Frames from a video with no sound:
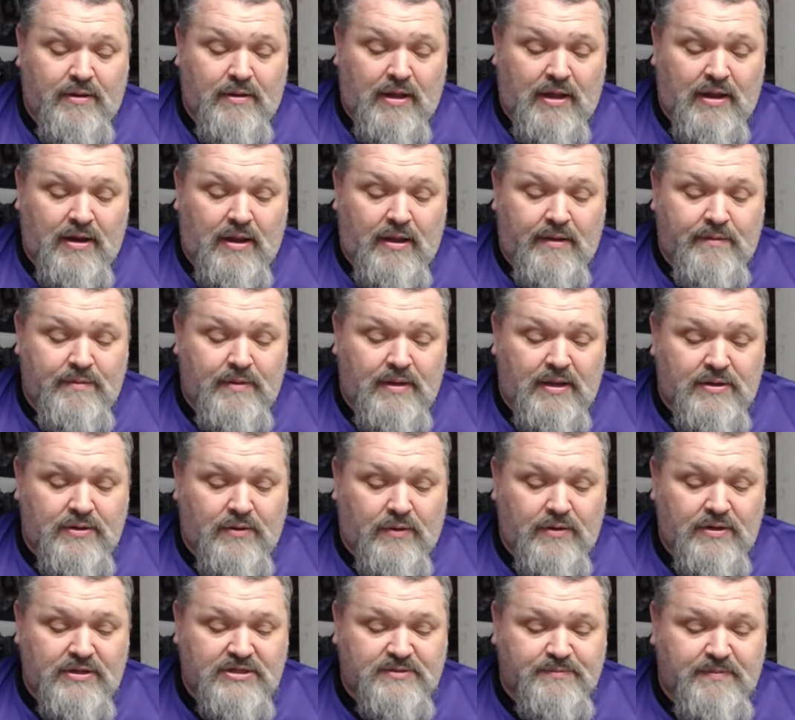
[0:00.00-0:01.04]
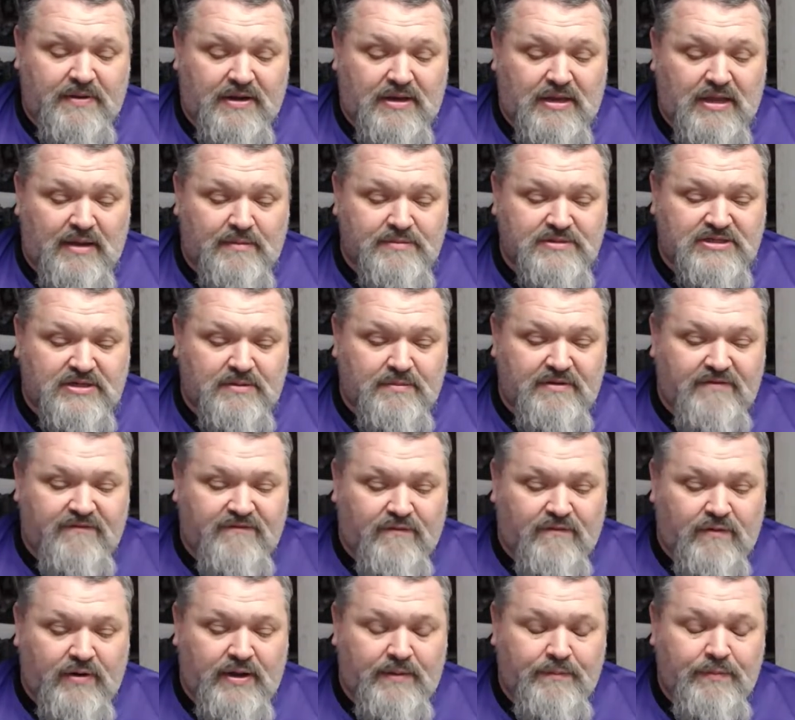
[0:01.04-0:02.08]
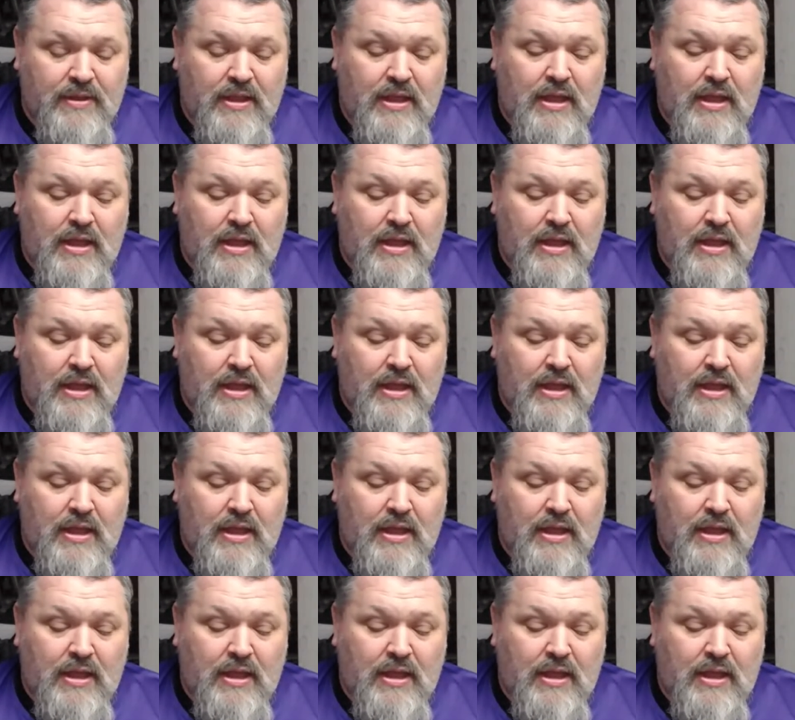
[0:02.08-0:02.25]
I don't expect games to be free.